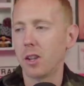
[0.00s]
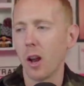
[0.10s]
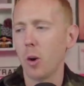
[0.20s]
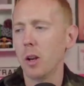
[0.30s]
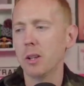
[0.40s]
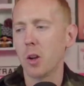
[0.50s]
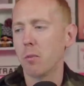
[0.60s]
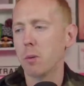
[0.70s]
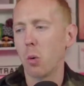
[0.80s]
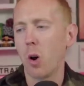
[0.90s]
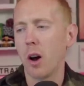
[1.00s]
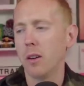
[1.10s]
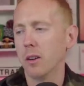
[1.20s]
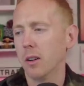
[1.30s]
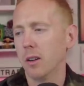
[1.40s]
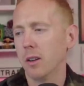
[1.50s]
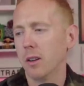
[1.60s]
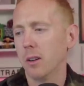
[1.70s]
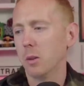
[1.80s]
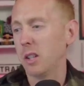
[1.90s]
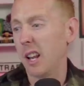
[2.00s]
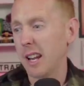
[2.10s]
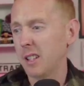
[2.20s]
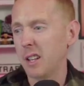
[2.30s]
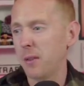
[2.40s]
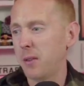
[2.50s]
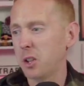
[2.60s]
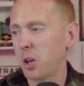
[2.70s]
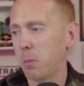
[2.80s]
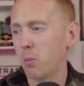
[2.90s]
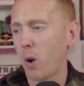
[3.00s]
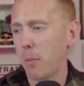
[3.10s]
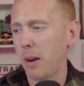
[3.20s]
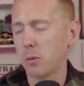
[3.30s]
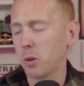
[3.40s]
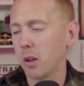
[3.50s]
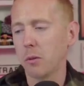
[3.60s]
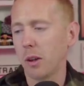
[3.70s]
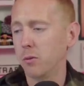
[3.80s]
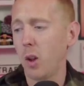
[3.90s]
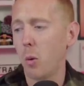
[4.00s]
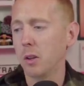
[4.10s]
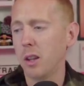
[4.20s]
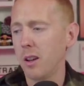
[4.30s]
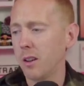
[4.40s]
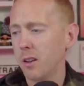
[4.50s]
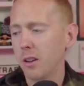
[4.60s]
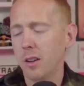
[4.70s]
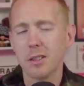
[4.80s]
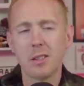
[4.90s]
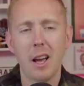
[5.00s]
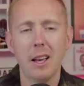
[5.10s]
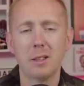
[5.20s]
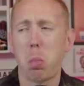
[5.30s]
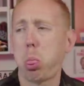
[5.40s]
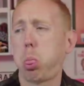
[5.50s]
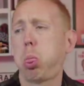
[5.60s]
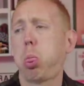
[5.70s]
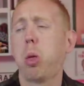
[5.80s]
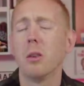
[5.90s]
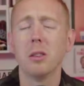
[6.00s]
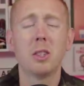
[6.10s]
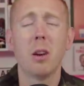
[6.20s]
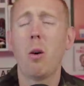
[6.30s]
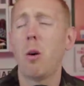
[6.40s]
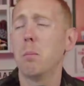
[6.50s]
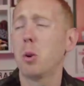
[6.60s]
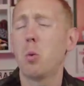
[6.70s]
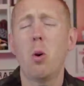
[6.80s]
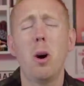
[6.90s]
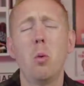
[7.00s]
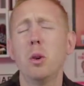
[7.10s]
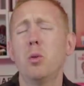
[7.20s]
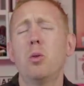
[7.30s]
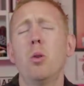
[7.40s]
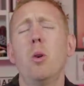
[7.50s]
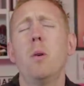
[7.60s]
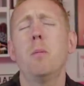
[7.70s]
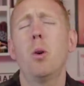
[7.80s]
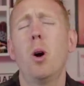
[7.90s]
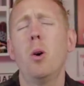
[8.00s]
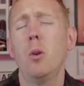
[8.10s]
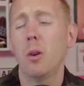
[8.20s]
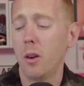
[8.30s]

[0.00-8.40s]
Dalot, Lindelof, Maguire. Was it Elanga? Did he finish up at right back? I've, I've no idea. Telles, Dalot, Maguire, what are you doing, bro?